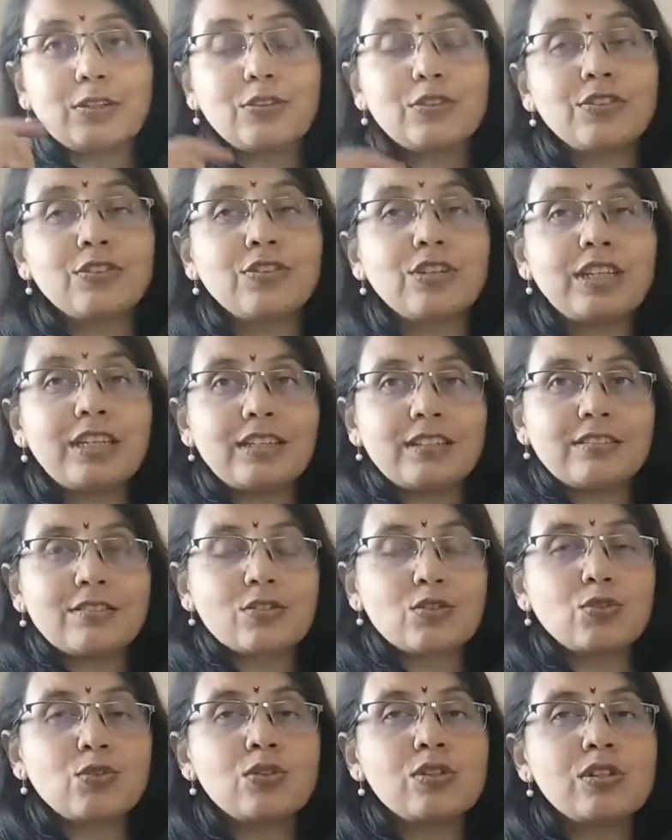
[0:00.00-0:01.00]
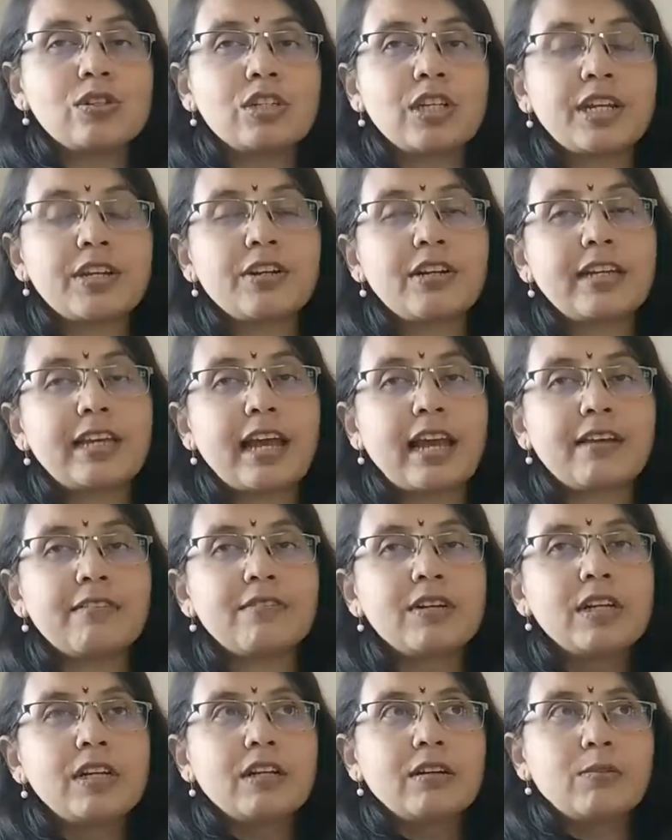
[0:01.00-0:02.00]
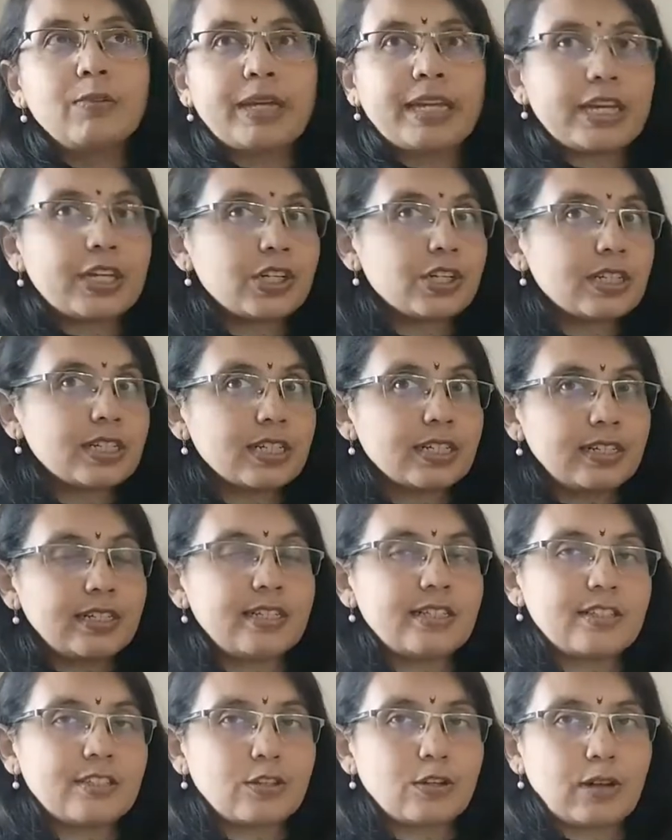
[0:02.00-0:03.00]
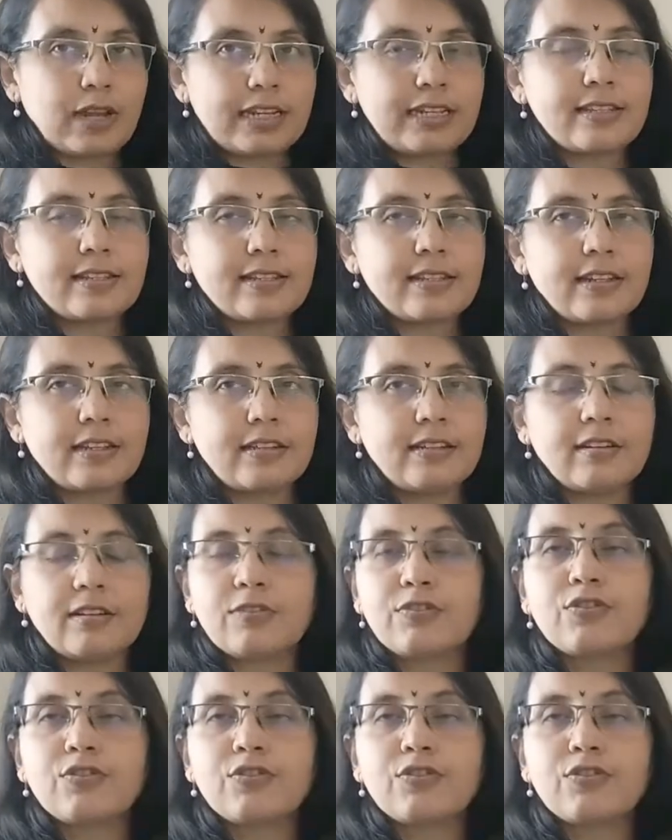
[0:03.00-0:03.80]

3 schools generally have vacations at least thrice in a year.